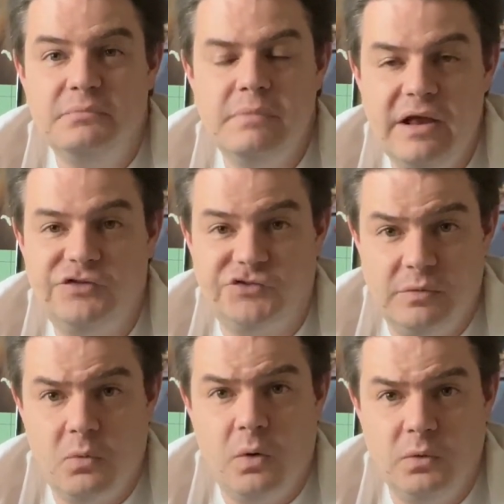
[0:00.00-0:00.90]

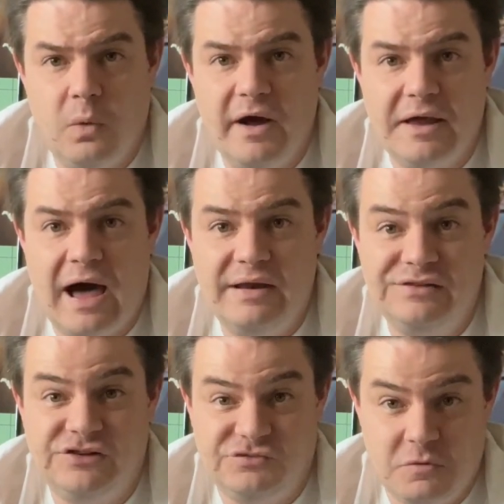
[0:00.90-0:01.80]
mainstream worldwide
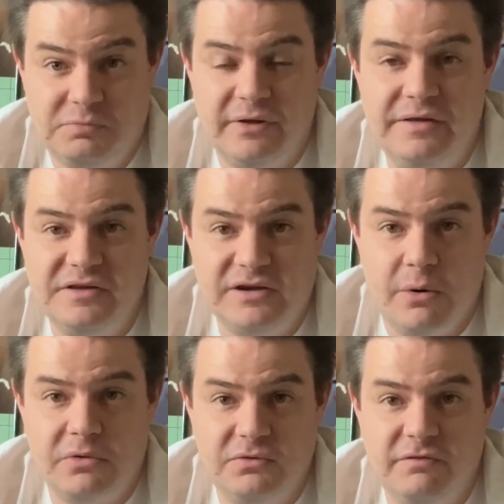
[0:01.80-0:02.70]
audiences for playing the
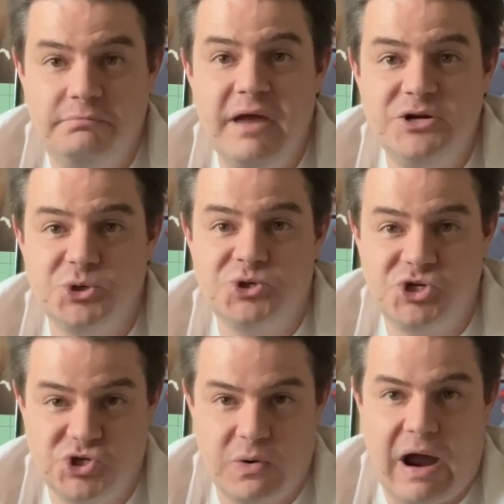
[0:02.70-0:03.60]
character of Major
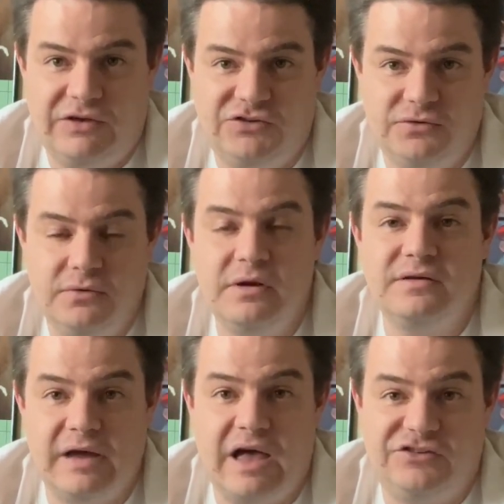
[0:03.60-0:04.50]
Strasser in
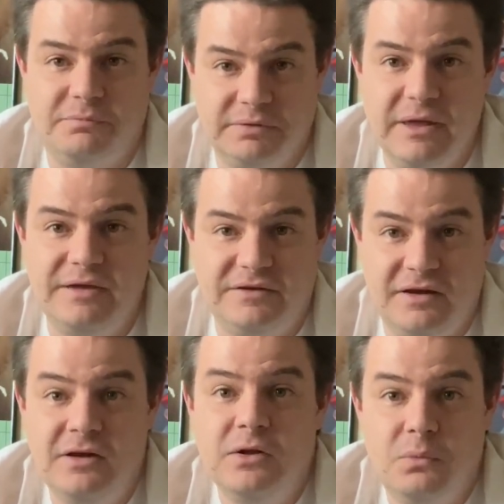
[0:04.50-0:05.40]
Casablanca